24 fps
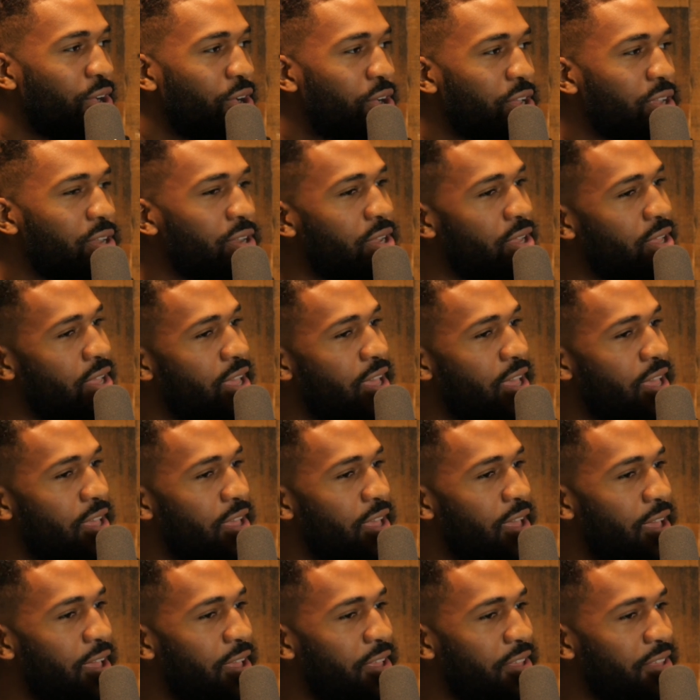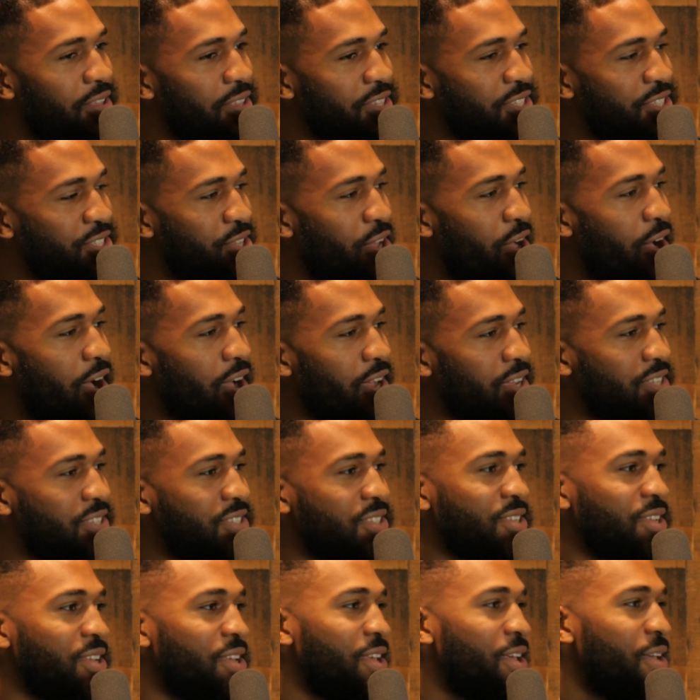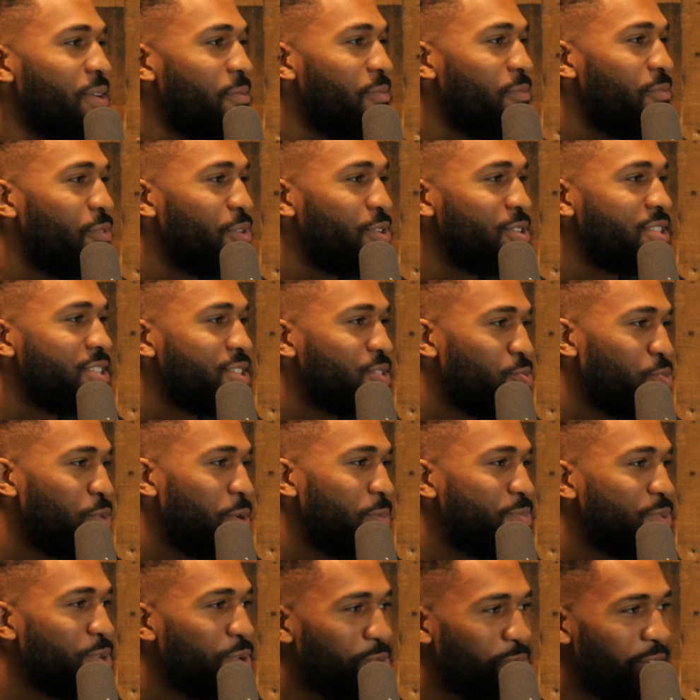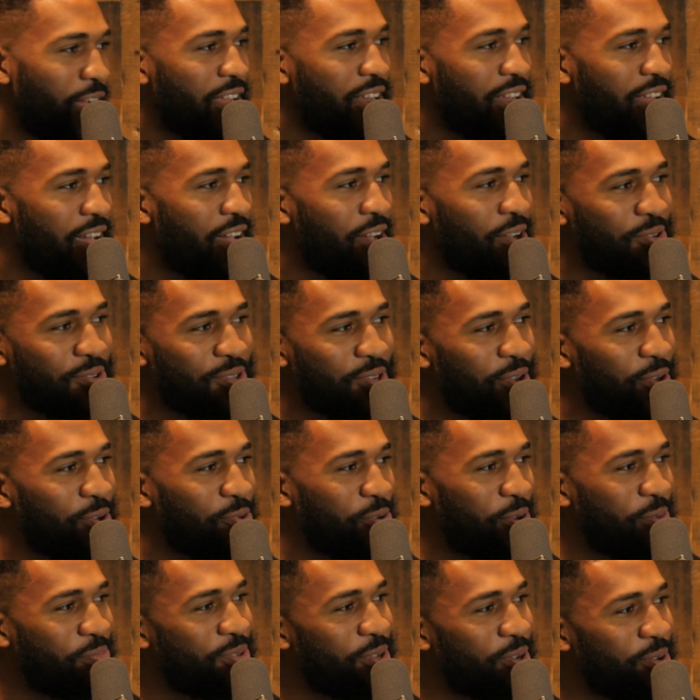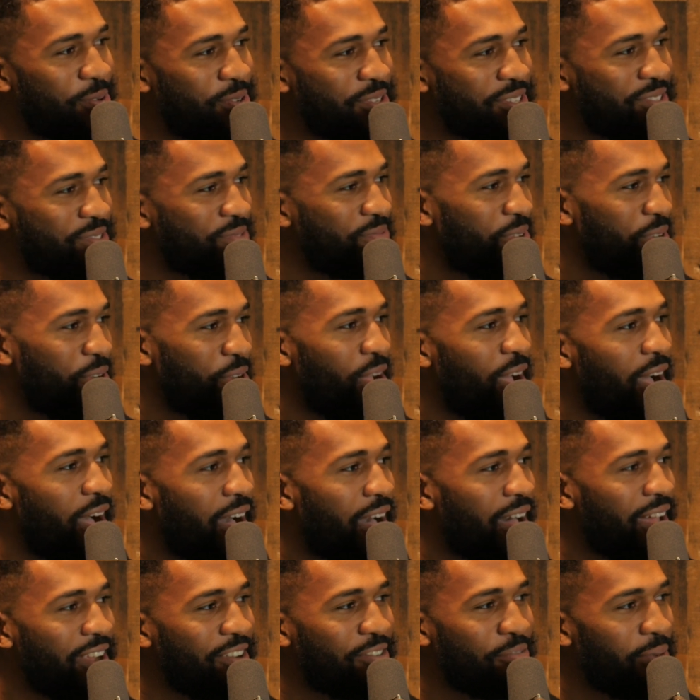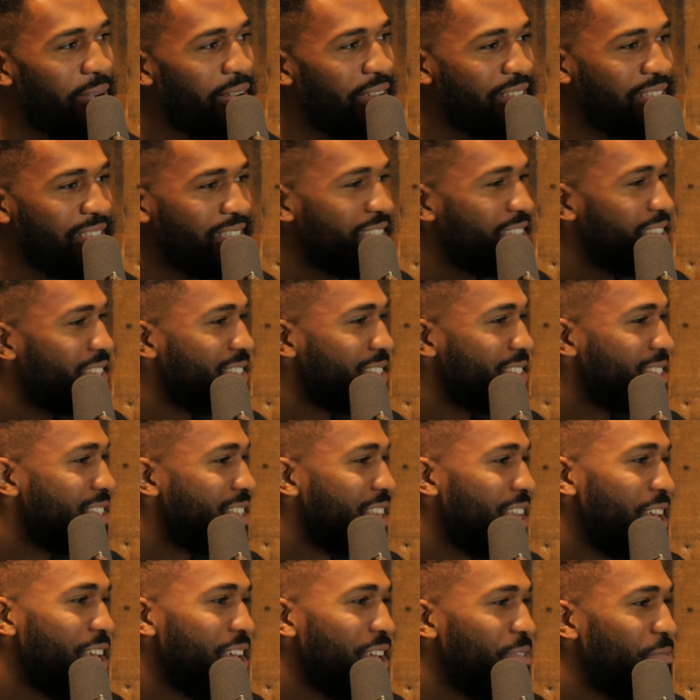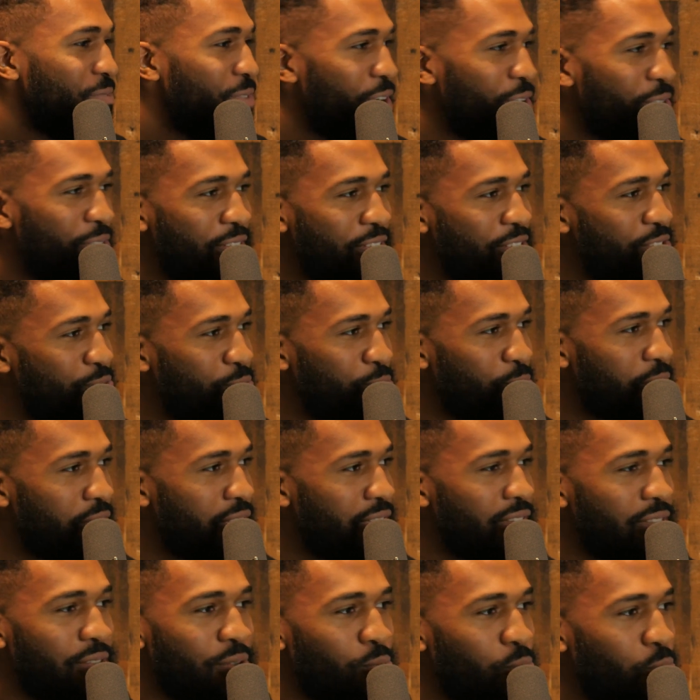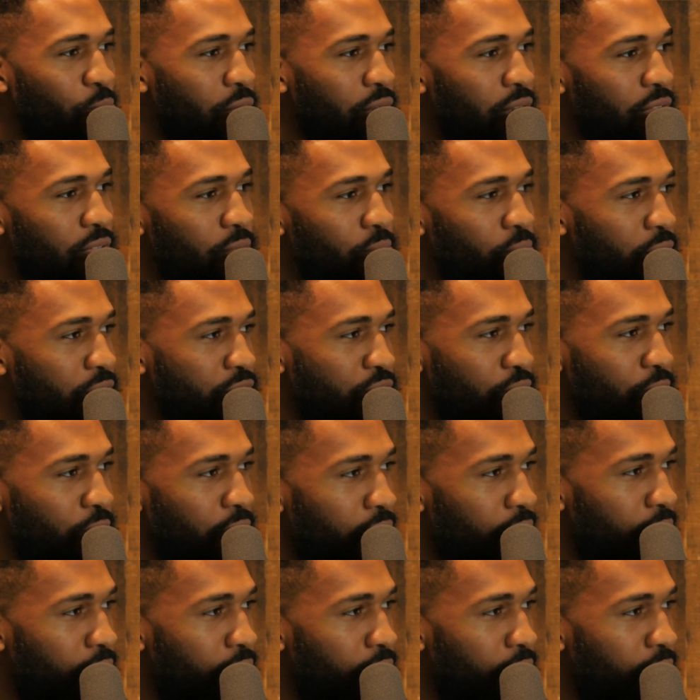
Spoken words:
on stocks versus crypto right now? Crypto is very hot. Everybody is very into it. What's your